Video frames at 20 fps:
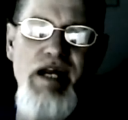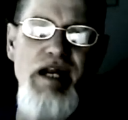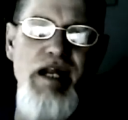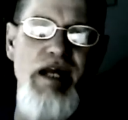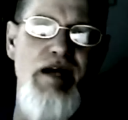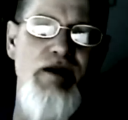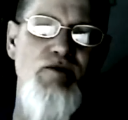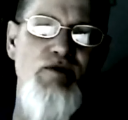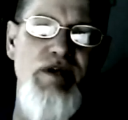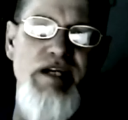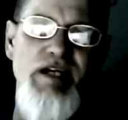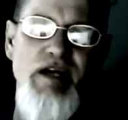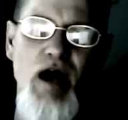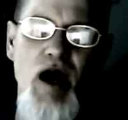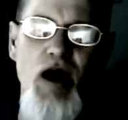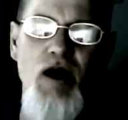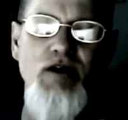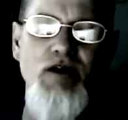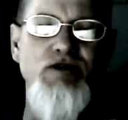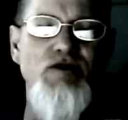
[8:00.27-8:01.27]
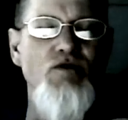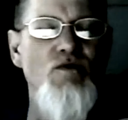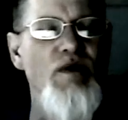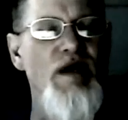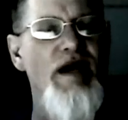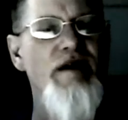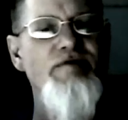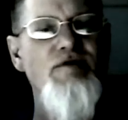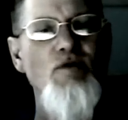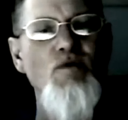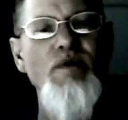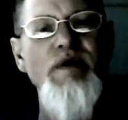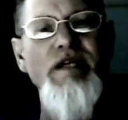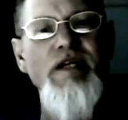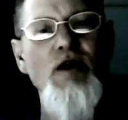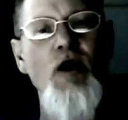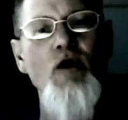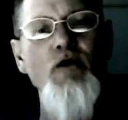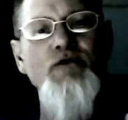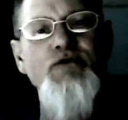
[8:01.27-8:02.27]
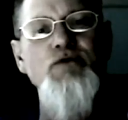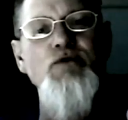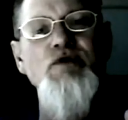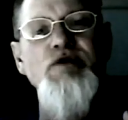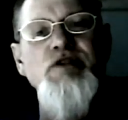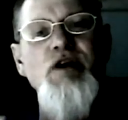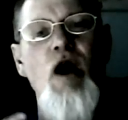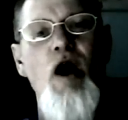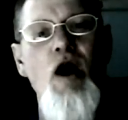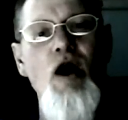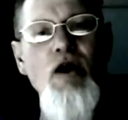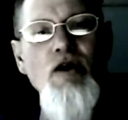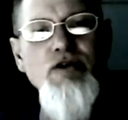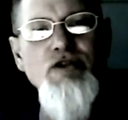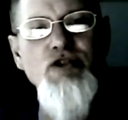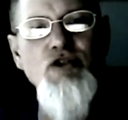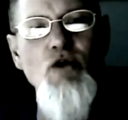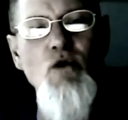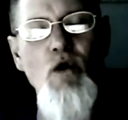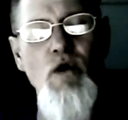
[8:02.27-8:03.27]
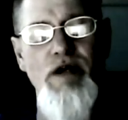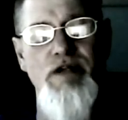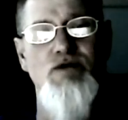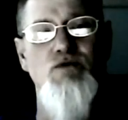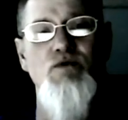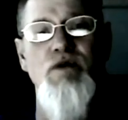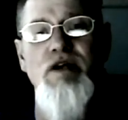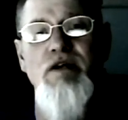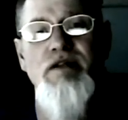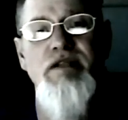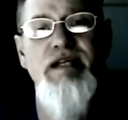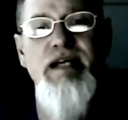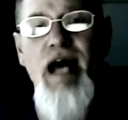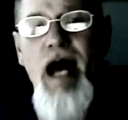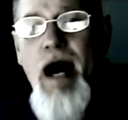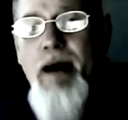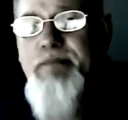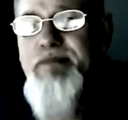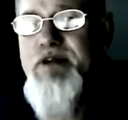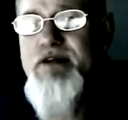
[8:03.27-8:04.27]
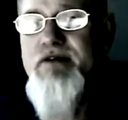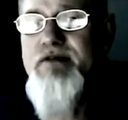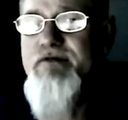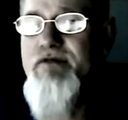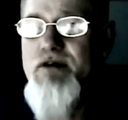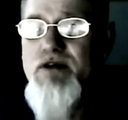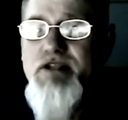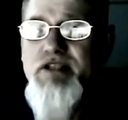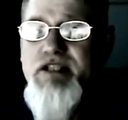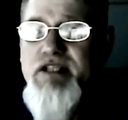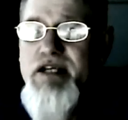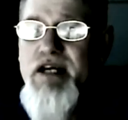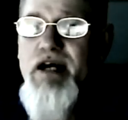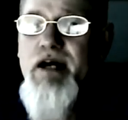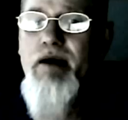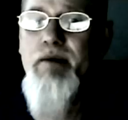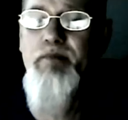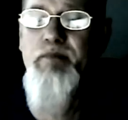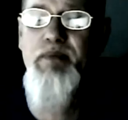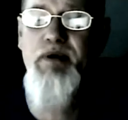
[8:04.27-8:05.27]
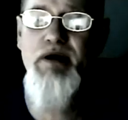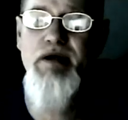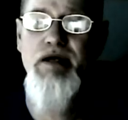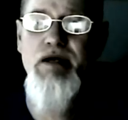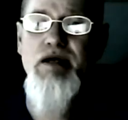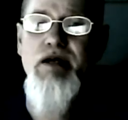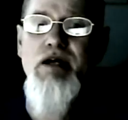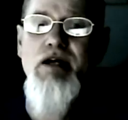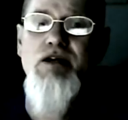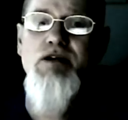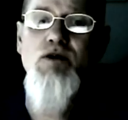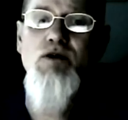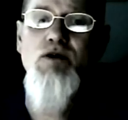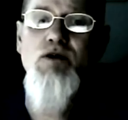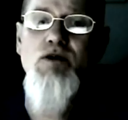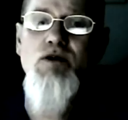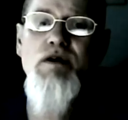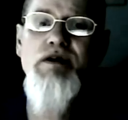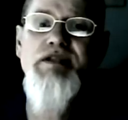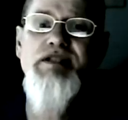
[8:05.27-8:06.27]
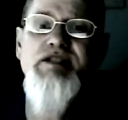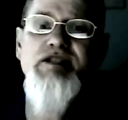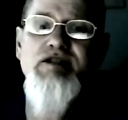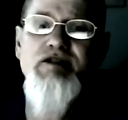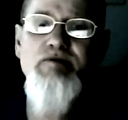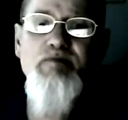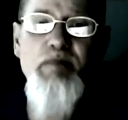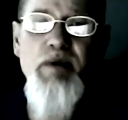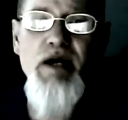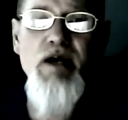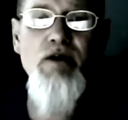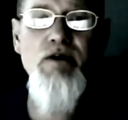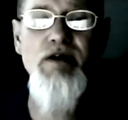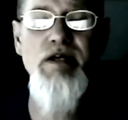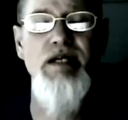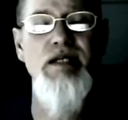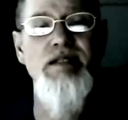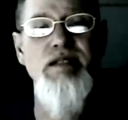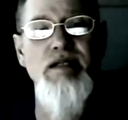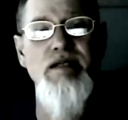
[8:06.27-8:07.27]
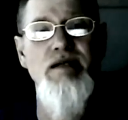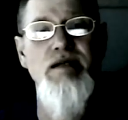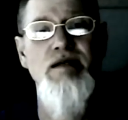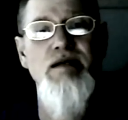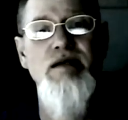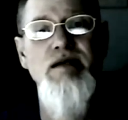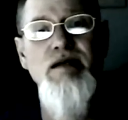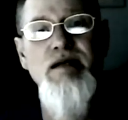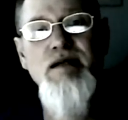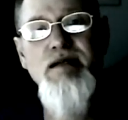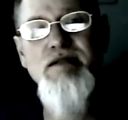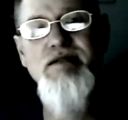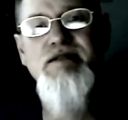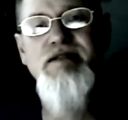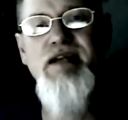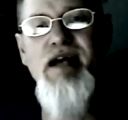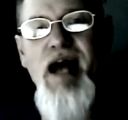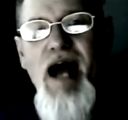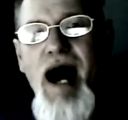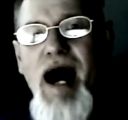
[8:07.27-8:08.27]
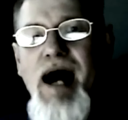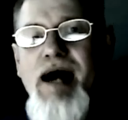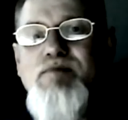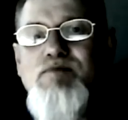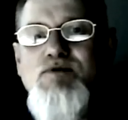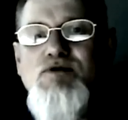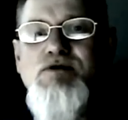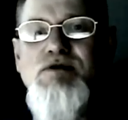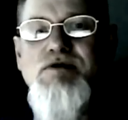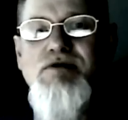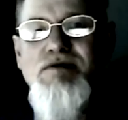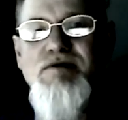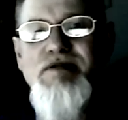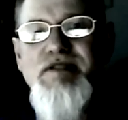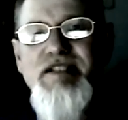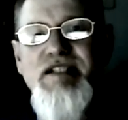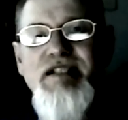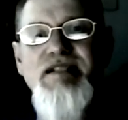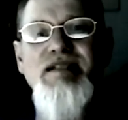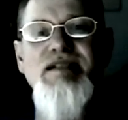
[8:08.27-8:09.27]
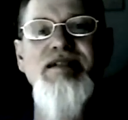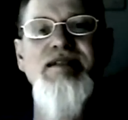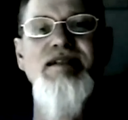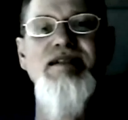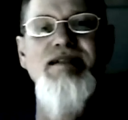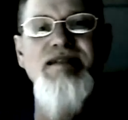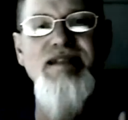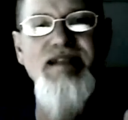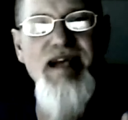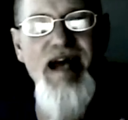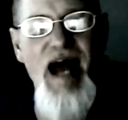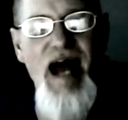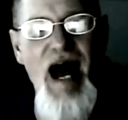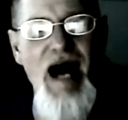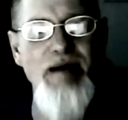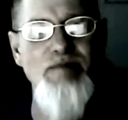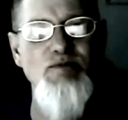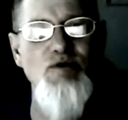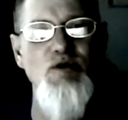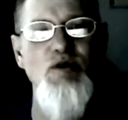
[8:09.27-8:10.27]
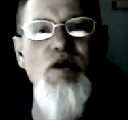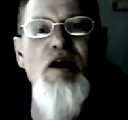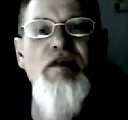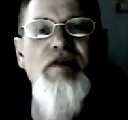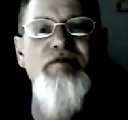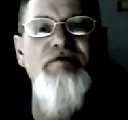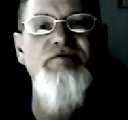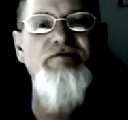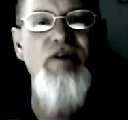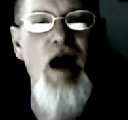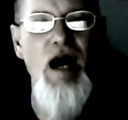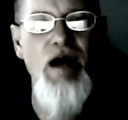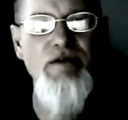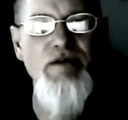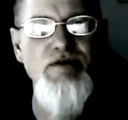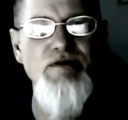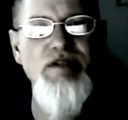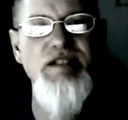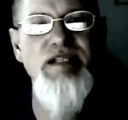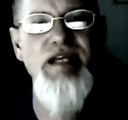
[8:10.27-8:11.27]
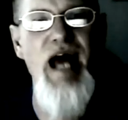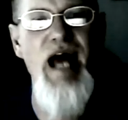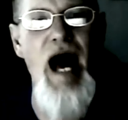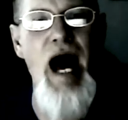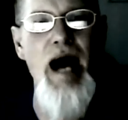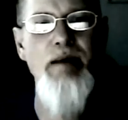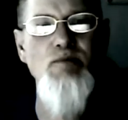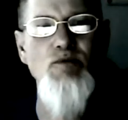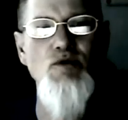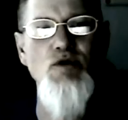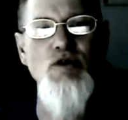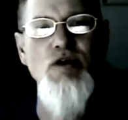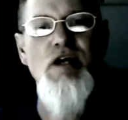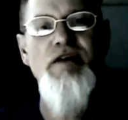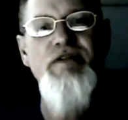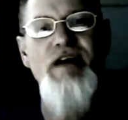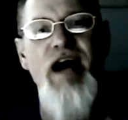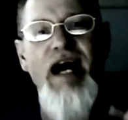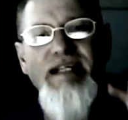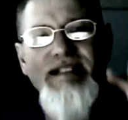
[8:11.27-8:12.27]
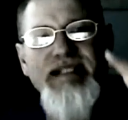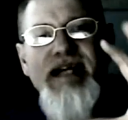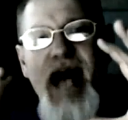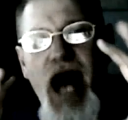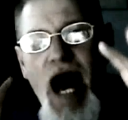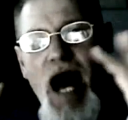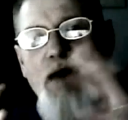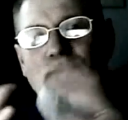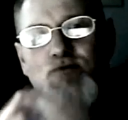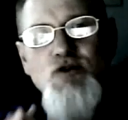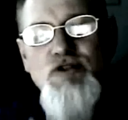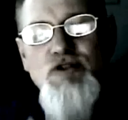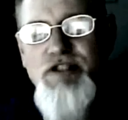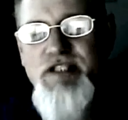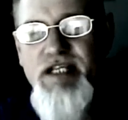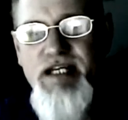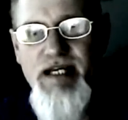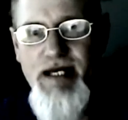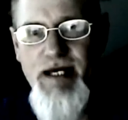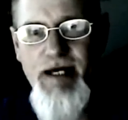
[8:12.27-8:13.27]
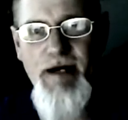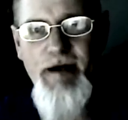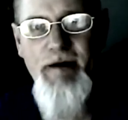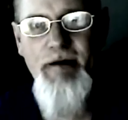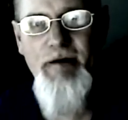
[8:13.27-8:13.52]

in, in regards to whatever we go through, it's our choice. We're the captain of our ship. The Holy Spirit is the admiral. Jesus is the admiral. The Father is the admiral. That's the admiralty.